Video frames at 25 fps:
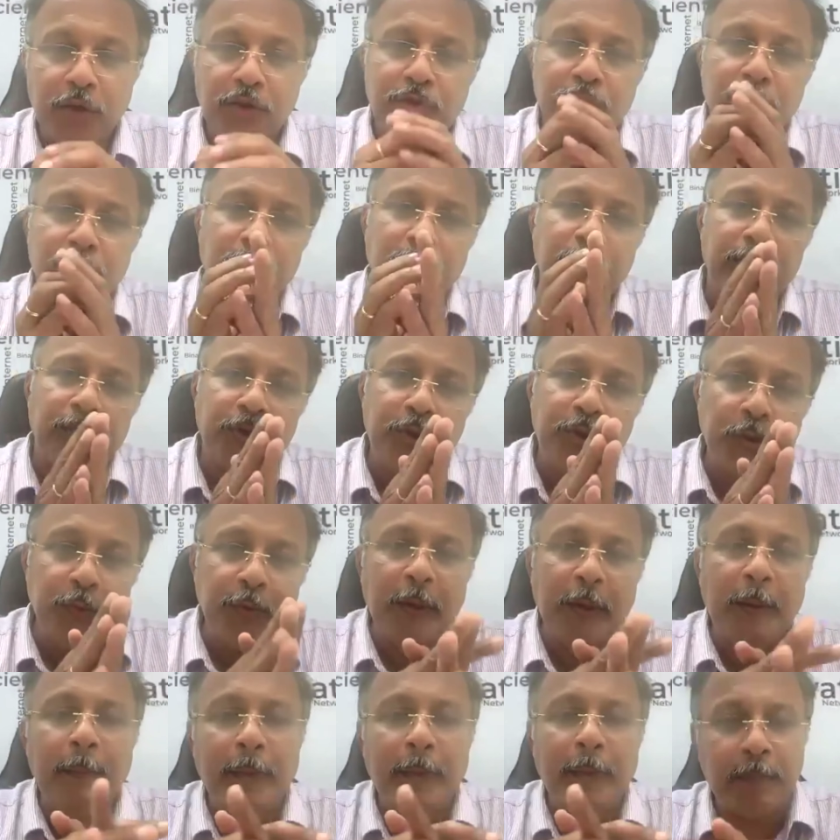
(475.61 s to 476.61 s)
So
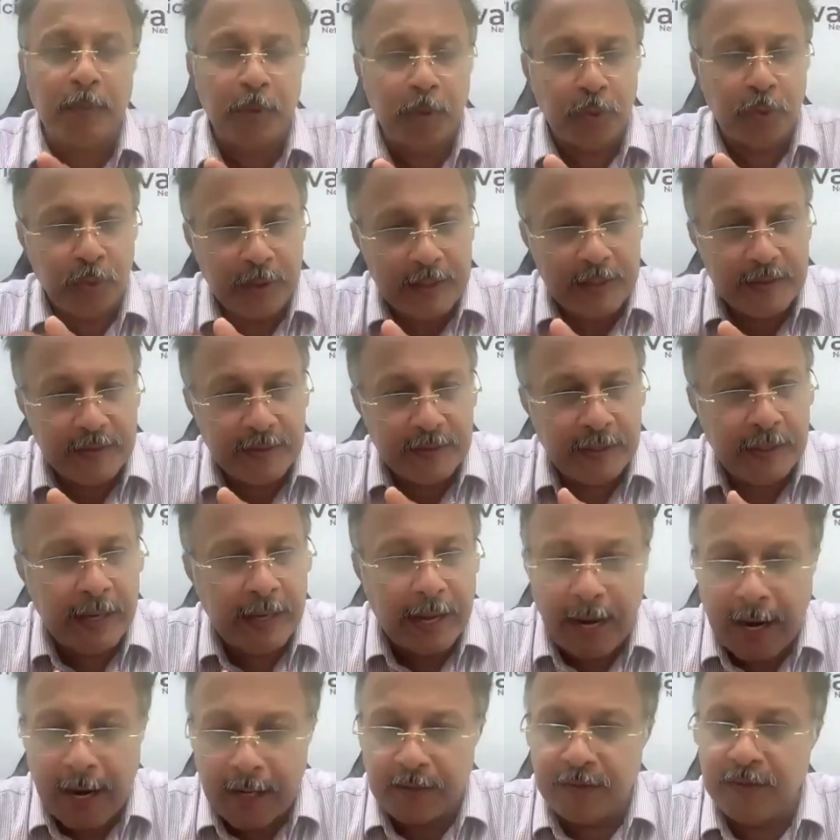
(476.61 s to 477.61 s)
you will be able to
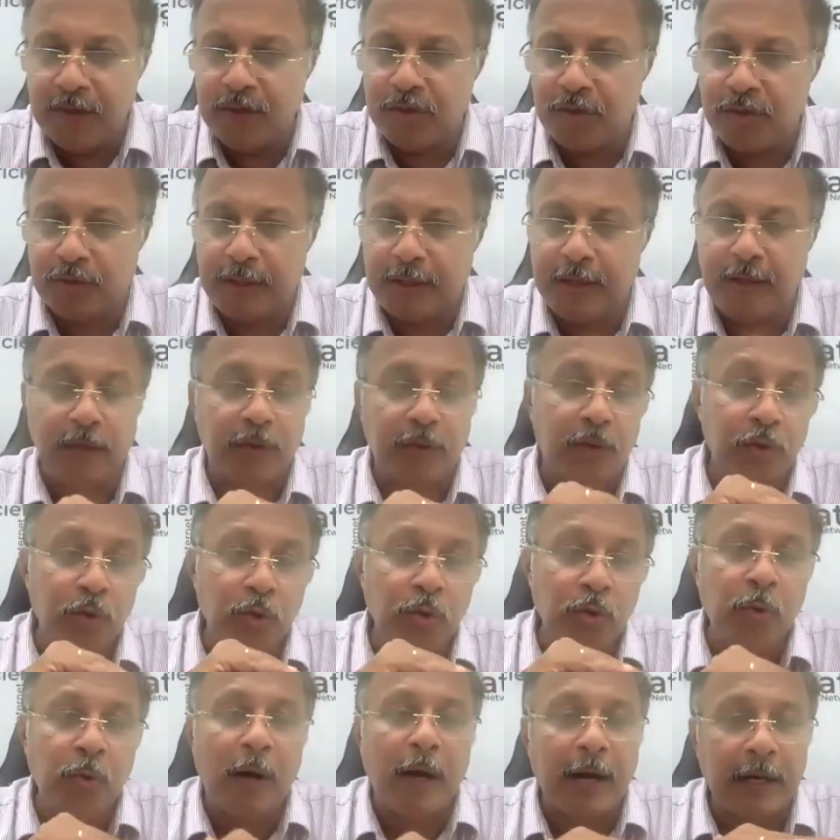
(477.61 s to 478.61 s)
easily add this thing.
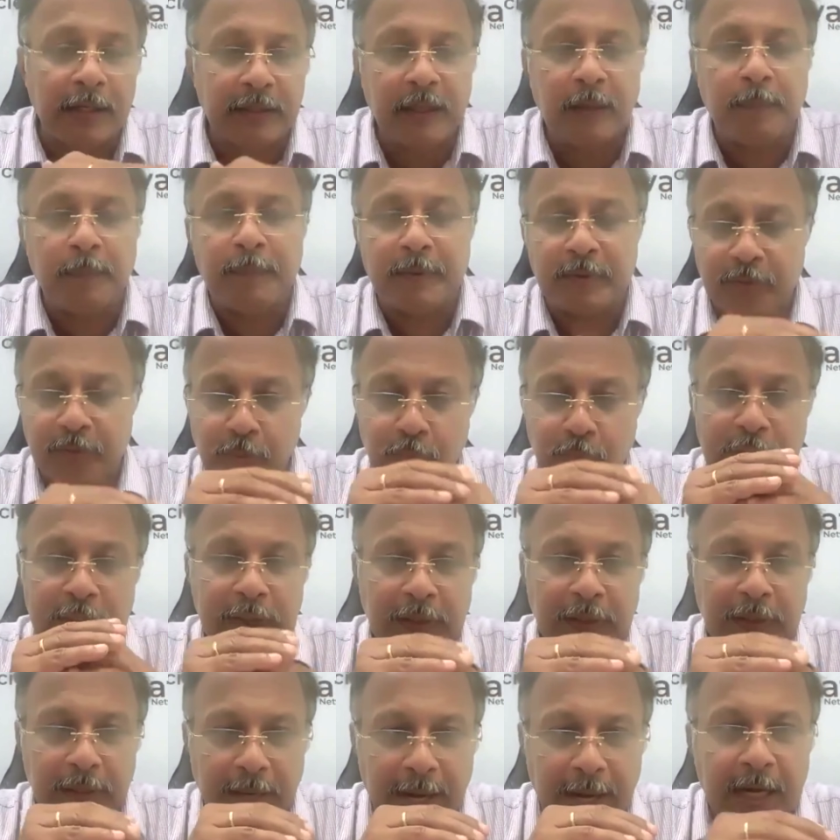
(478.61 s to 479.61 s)
No other person,
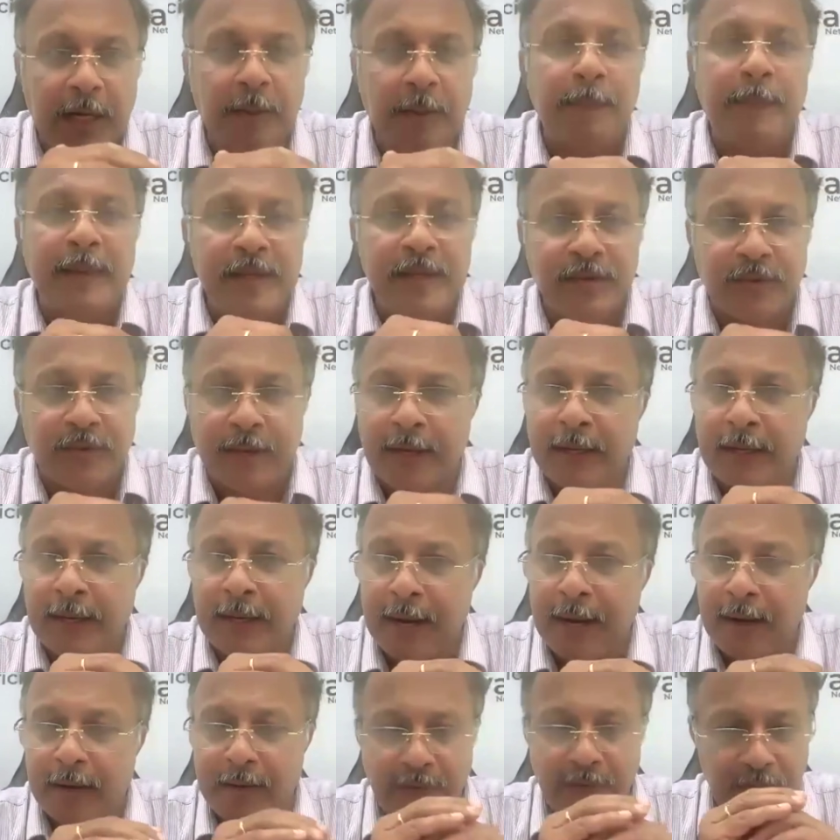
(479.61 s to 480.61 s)
only the admins
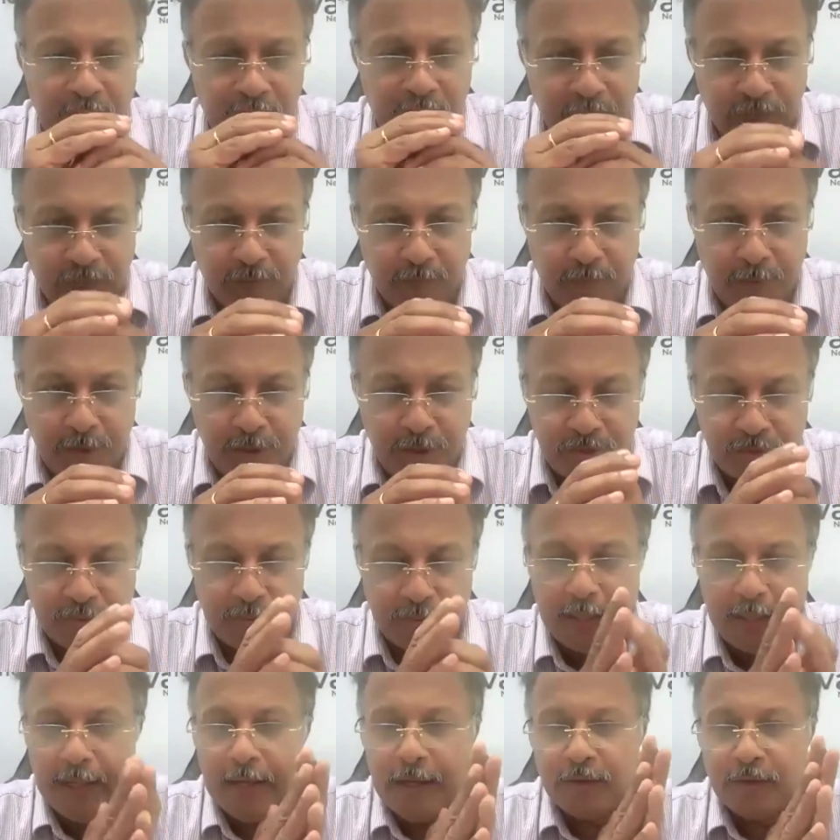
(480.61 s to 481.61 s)
can add this
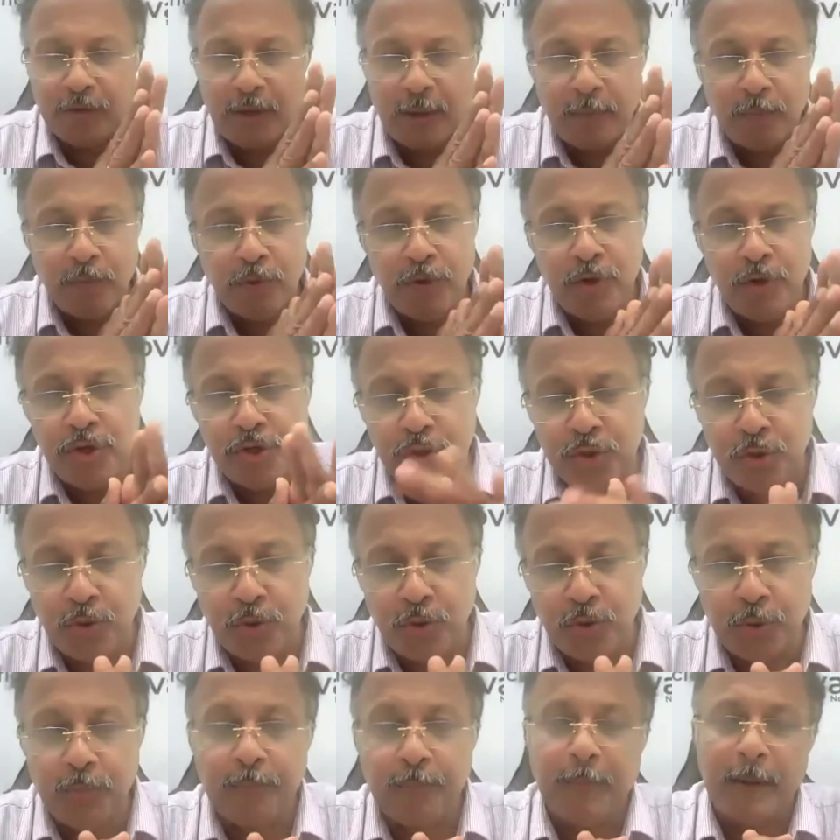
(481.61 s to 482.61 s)
information. So I'm going to
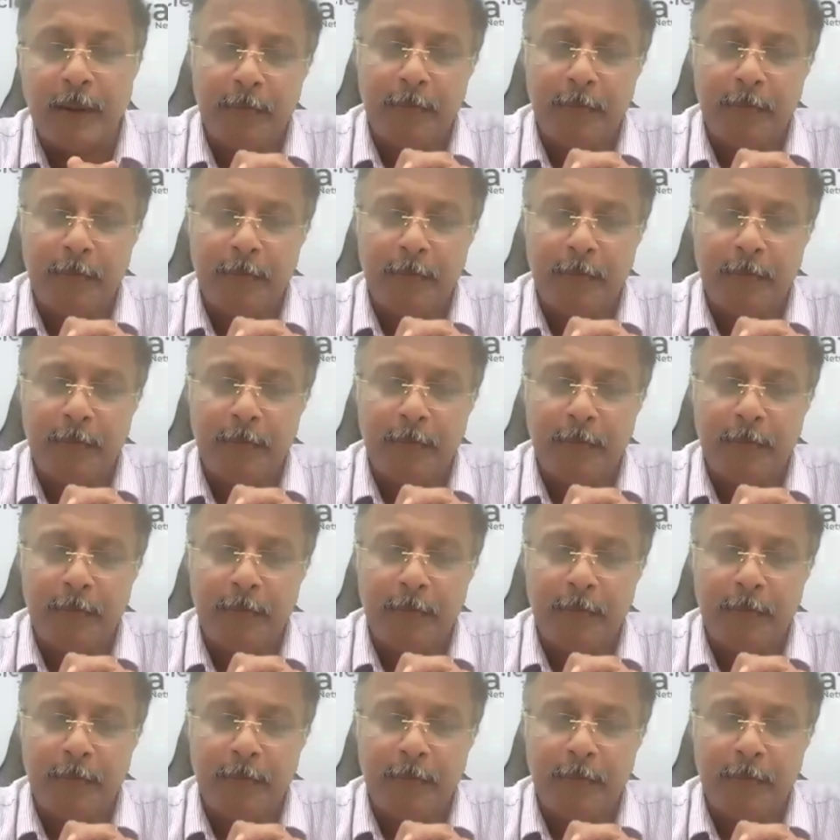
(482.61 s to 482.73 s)
show you.